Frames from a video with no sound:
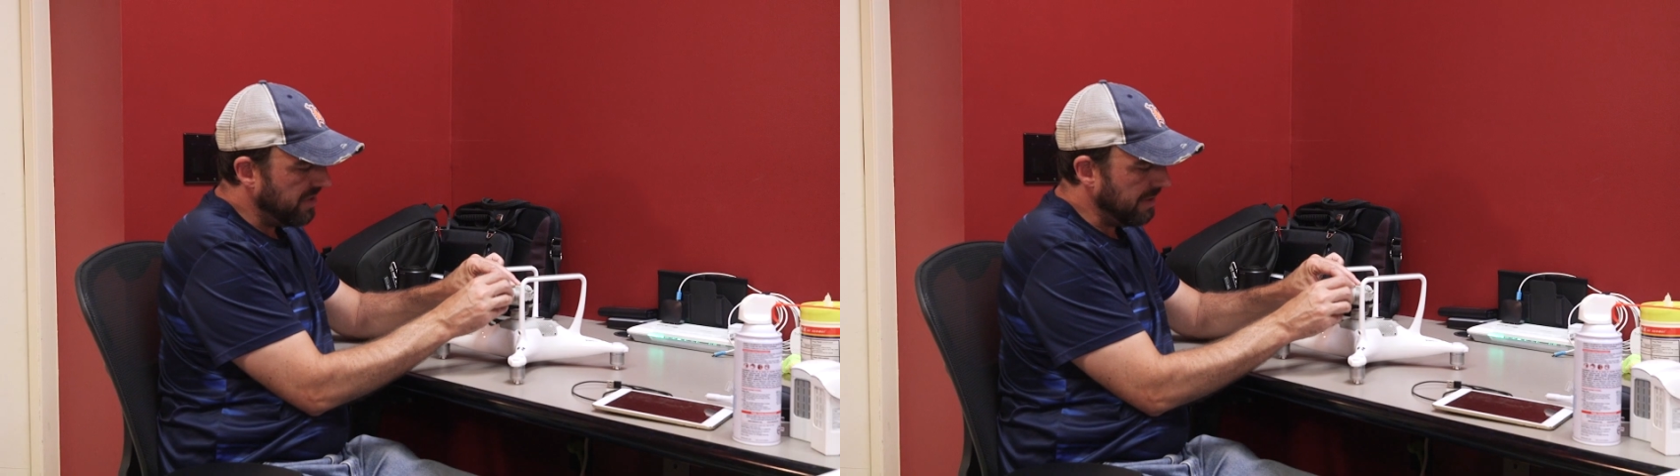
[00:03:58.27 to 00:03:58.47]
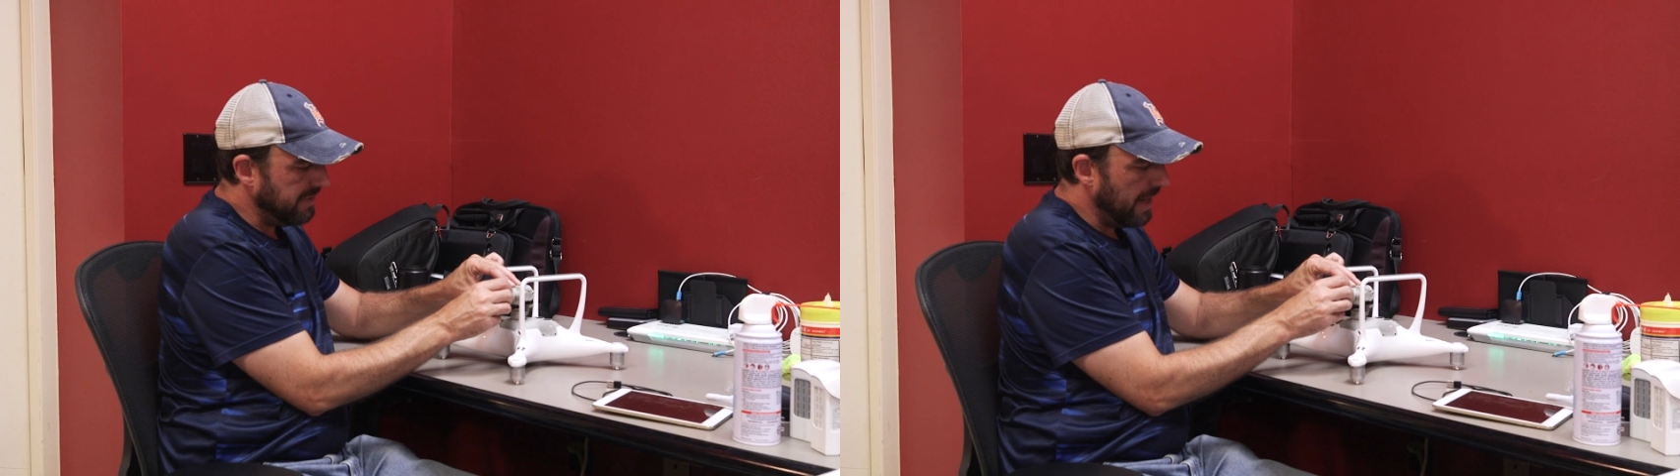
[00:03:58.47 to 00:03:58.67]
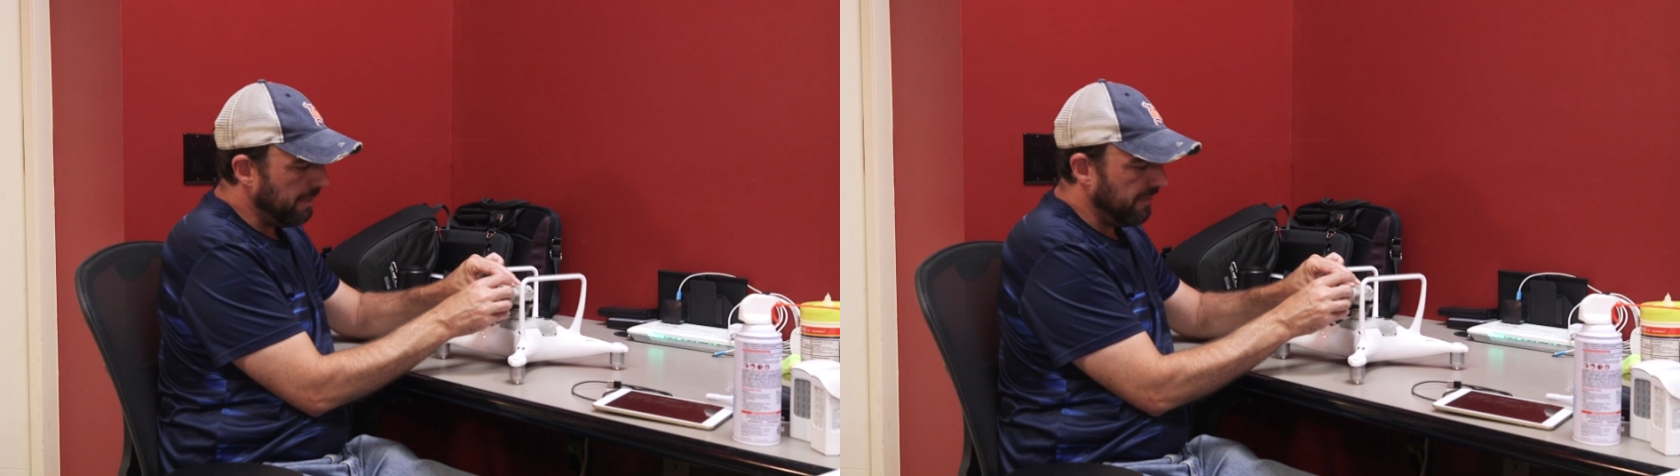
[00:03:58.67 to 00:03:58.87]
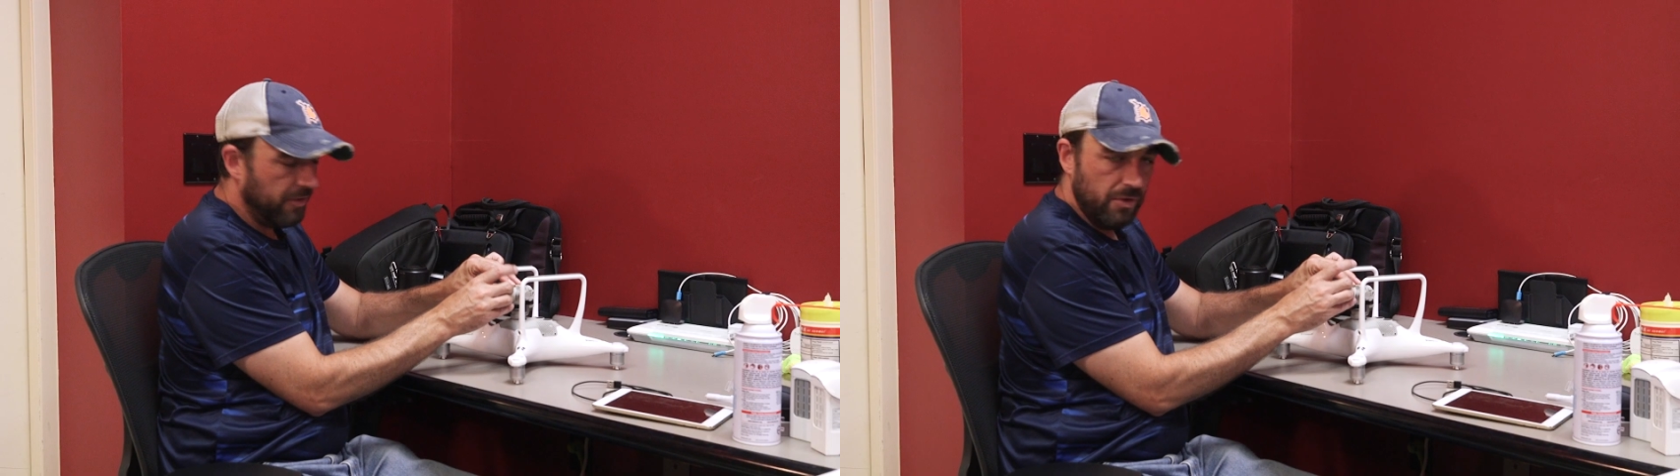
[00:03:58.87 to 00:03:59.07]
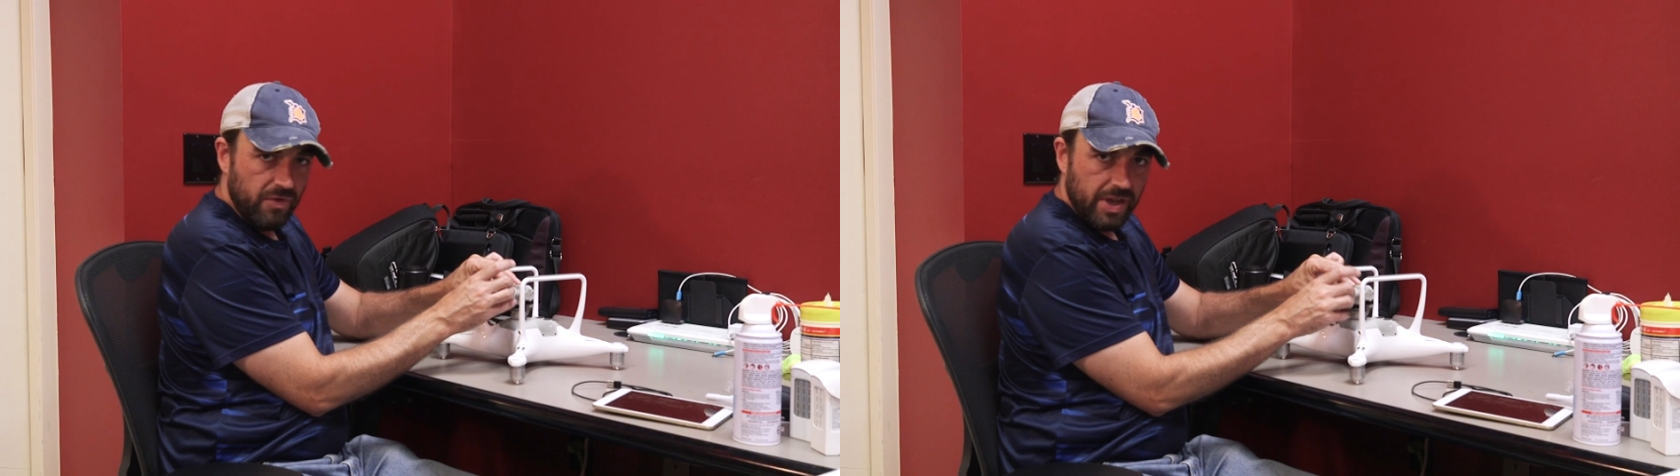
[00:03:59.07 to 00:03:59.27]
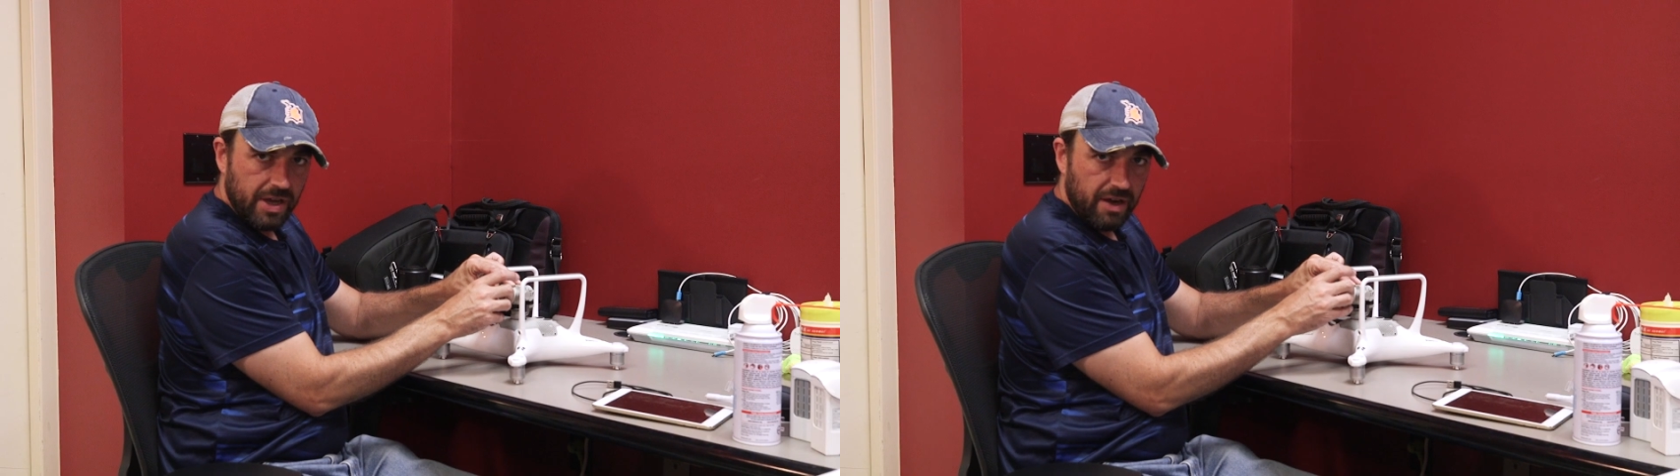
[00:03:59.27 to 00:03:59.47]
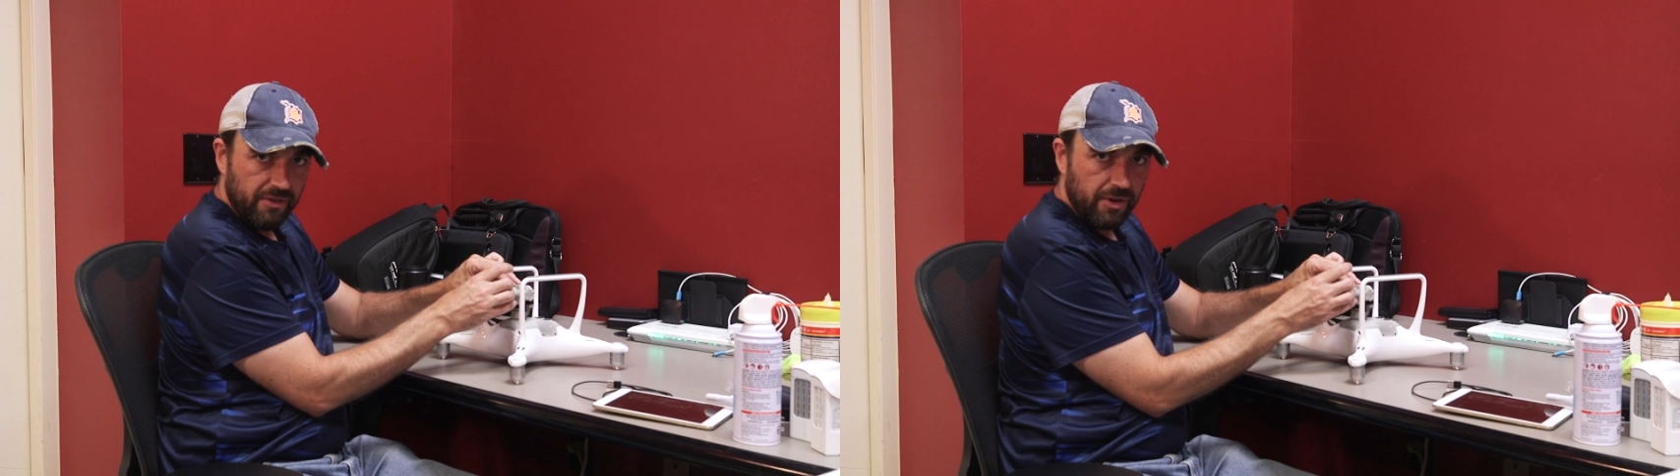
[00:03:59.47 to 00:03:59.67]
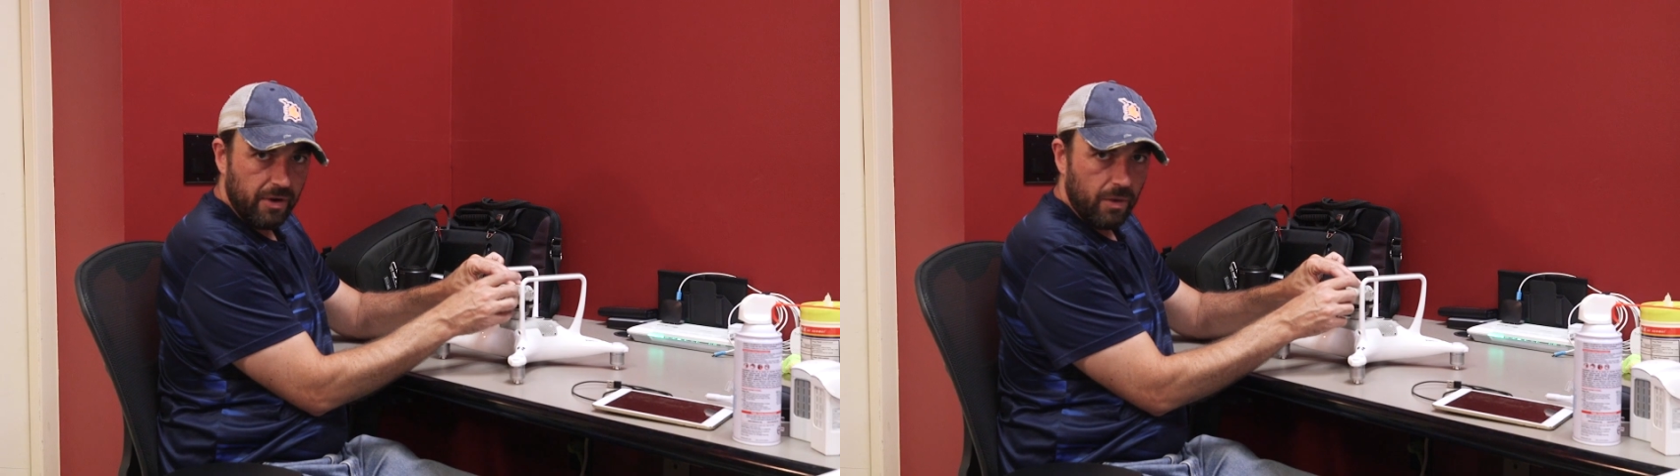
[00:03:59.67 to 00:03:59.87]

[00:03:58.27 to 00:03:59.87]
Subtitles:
some type of UV cover